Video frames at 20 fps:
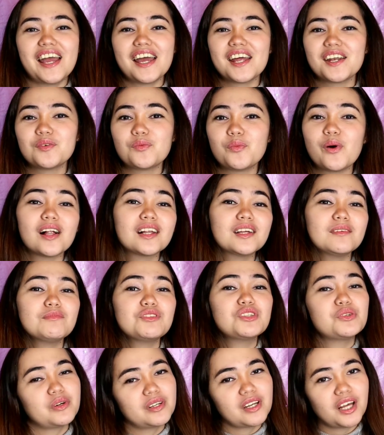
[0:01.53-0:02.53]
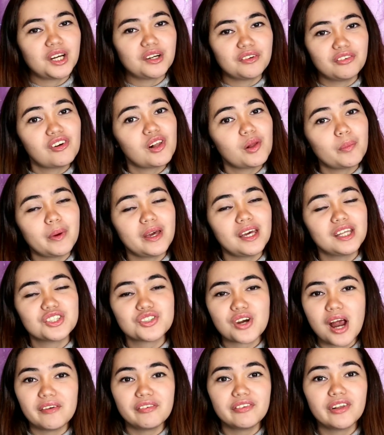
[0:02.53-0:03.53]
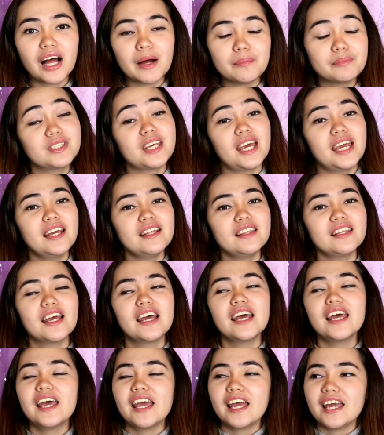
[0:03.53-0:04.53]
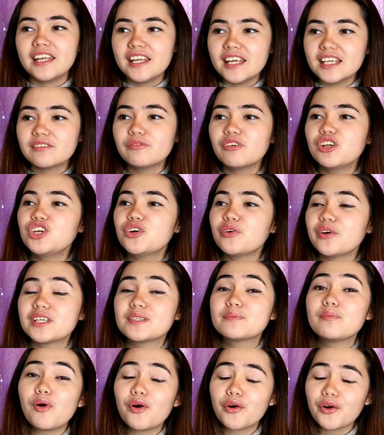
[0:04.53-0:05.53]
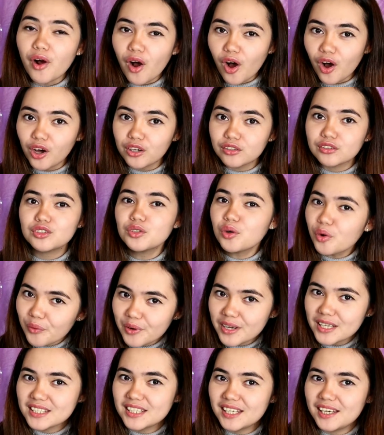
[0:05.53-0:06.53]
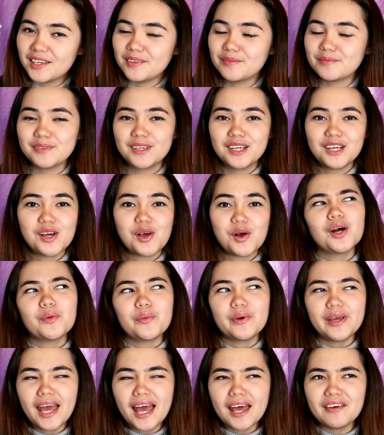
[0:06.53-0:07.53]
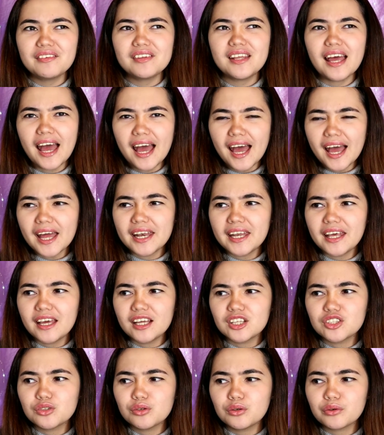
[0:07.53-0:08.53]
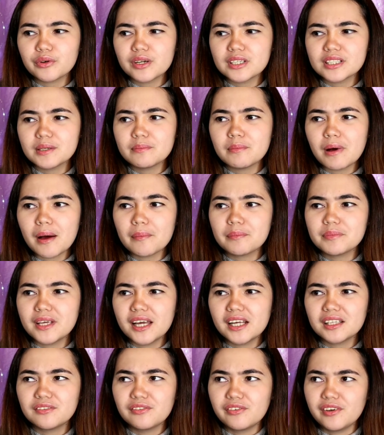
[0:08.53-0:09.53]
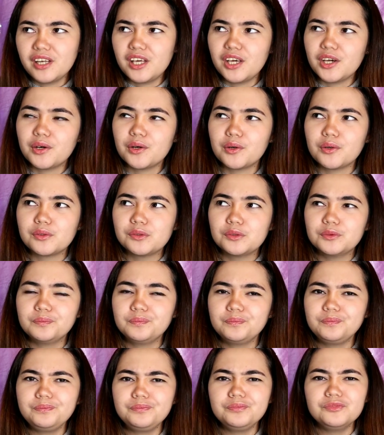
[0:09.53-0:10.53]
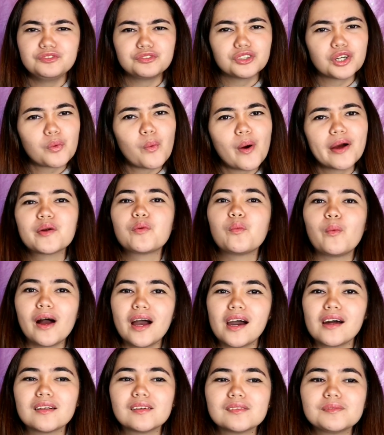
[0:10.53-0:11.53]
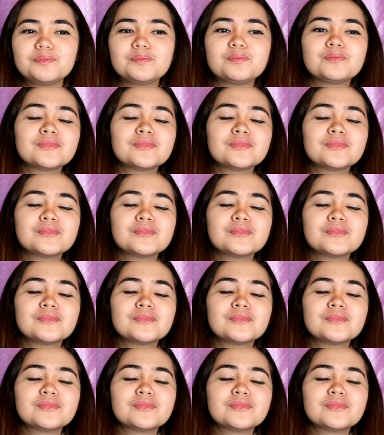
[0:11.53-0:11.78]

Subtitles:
and welcome to another Philippine travel update. And this video is more on tourism. We haven't had a tourism update video for quite a while.